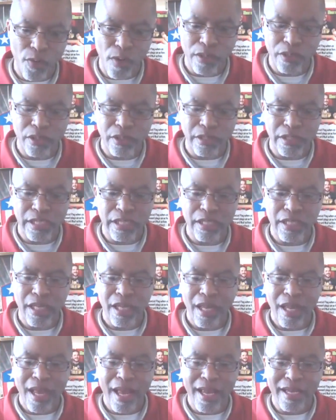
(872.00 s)
Unfortunately,
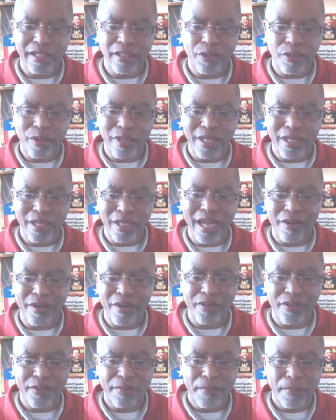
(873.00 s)
as
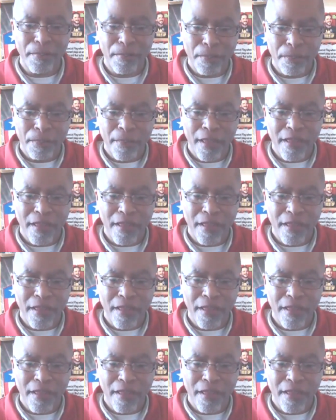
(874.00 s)
creators,